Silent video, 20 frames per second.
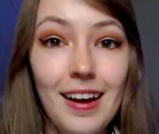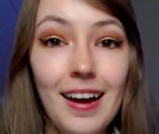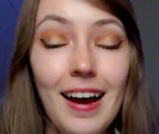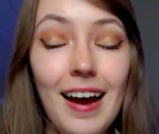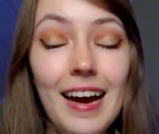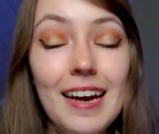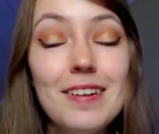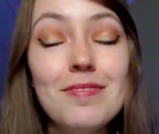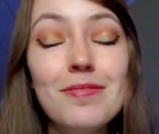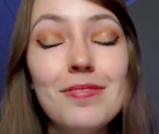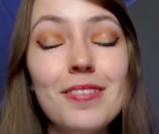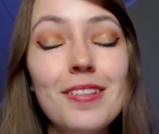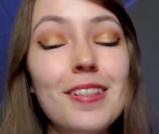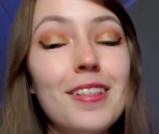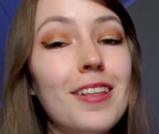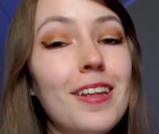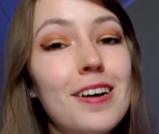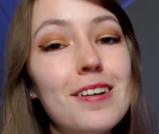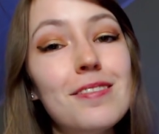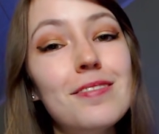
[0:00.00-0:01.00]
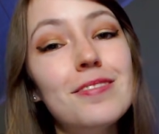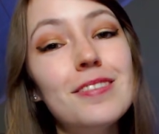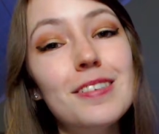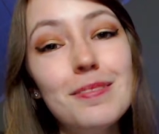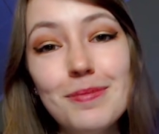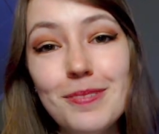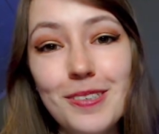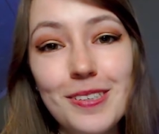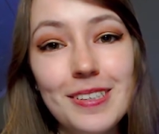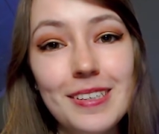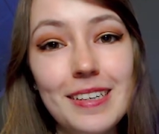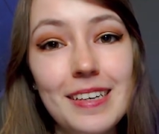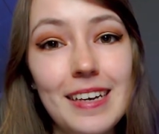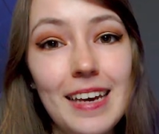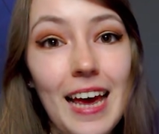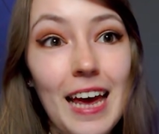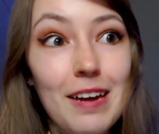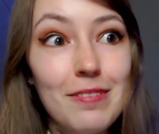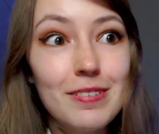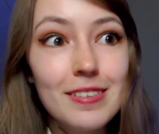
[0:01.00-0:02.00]
I've loved the music
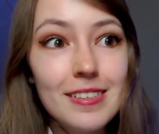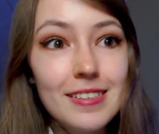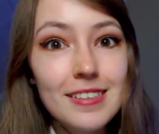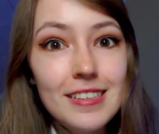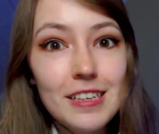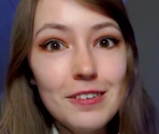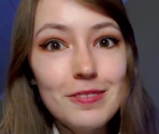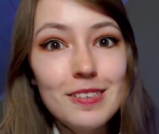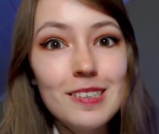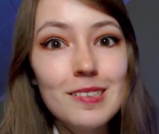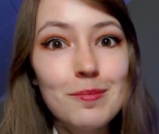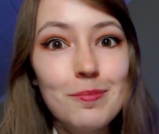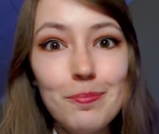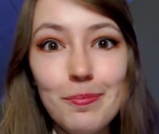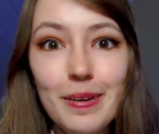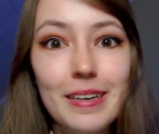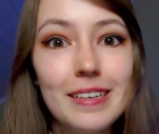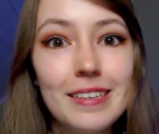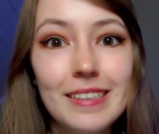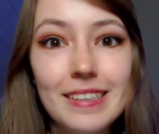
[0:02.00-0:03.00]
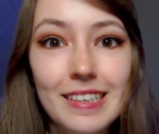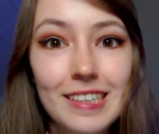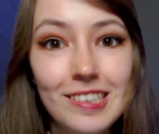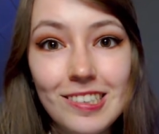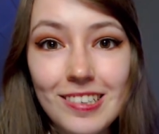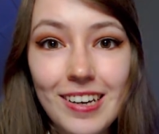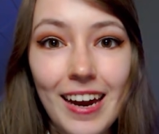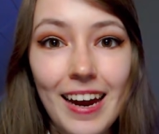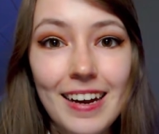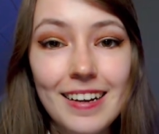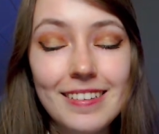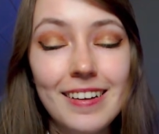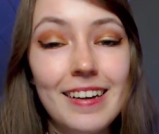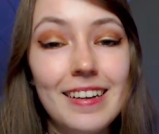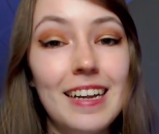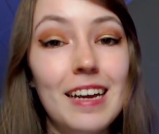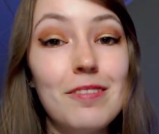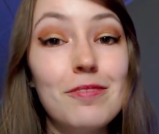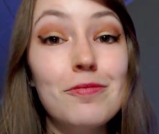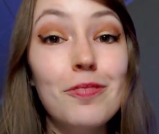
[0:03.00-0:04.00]
ever since I was merely a child and
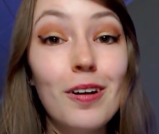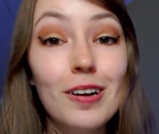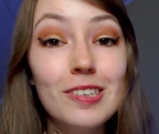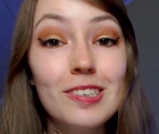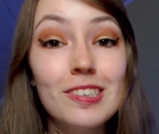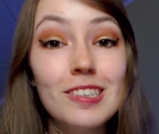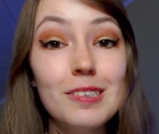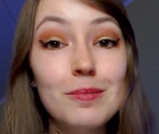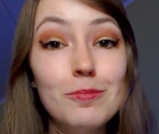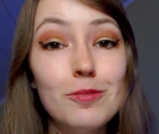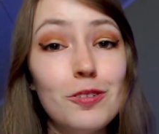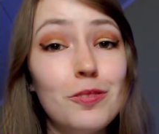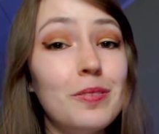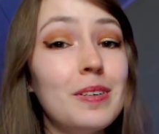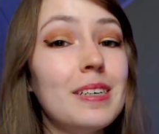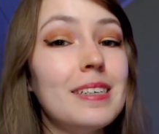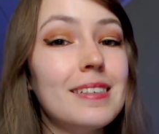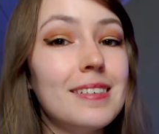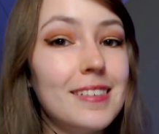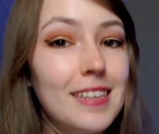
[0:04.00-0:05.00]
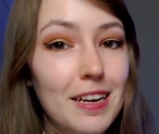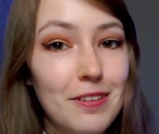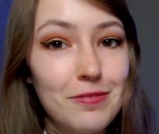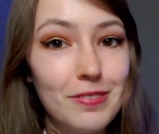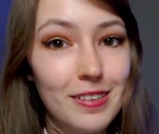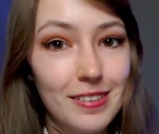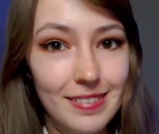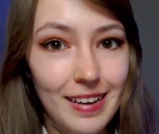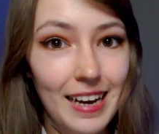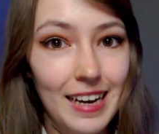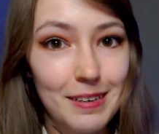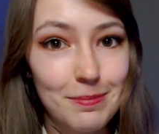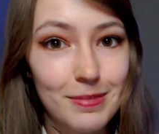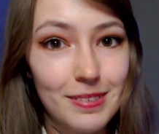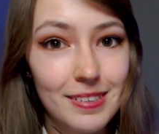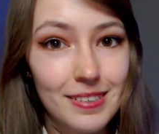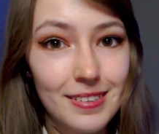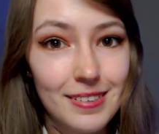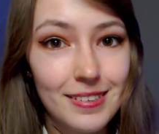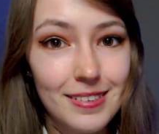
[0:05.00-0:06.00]
I've watched the movie several
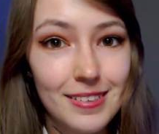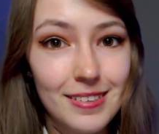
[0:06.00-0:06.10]
times.